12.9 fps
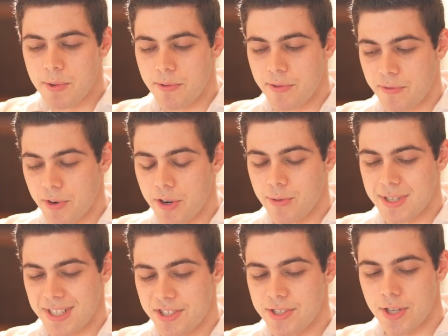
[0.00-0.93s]
we refer to
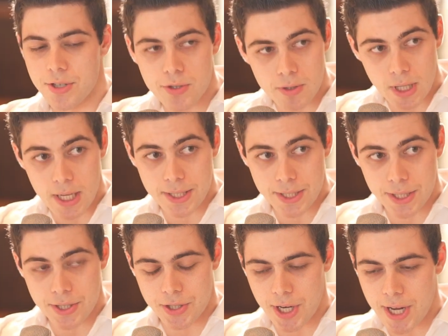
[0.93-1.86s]
as a centralized
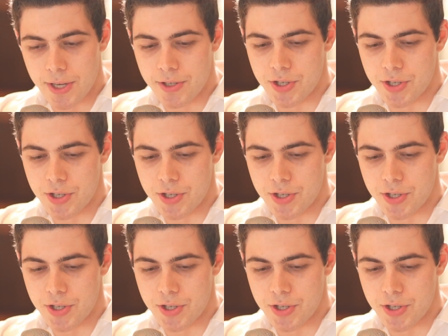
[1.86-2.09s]
exchange,